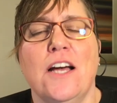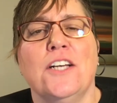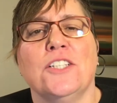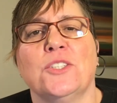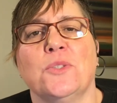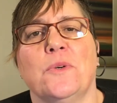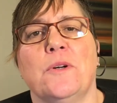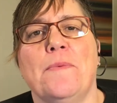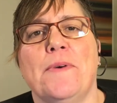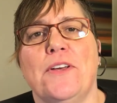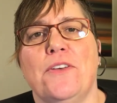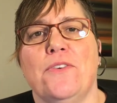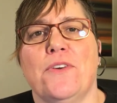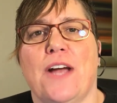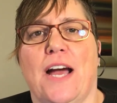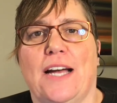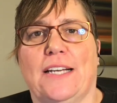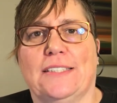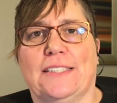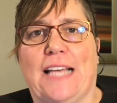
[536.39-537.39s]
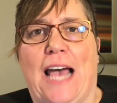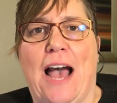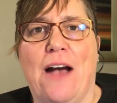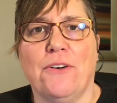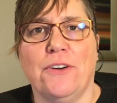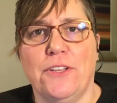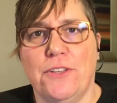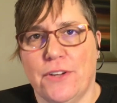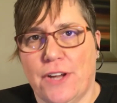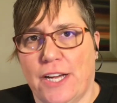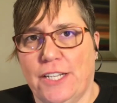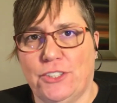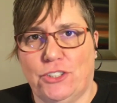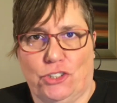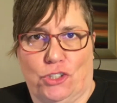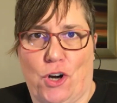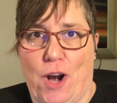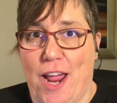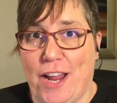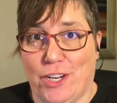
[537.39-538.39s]
So what about you guys? How do you guys
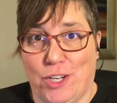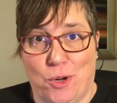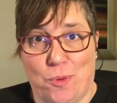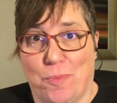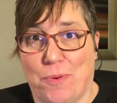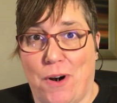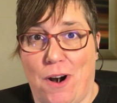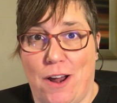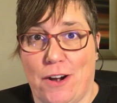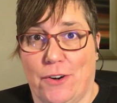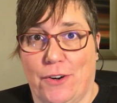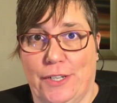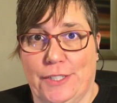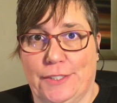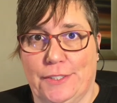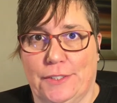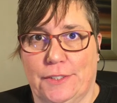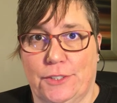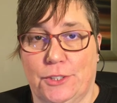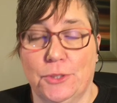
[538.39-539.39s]
track your progress?